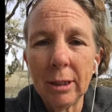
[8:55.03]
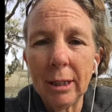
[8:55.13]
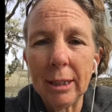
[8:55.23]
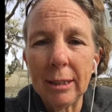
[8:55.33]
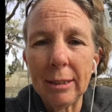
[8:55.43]

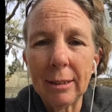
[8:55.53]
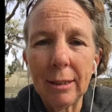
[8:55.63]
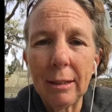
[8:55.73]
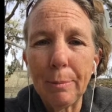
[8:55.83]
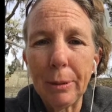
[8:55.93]
is a
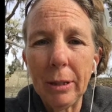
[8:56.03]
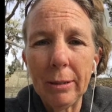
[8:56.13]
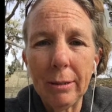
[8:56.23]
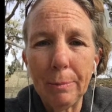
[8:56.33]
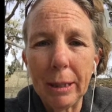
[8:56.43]
couple
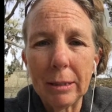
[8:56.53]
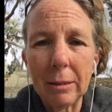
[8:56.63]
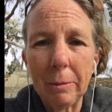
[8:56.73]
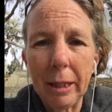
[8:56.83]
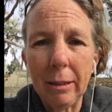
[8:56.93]
$100
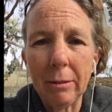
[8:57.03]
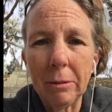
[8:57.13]
a week,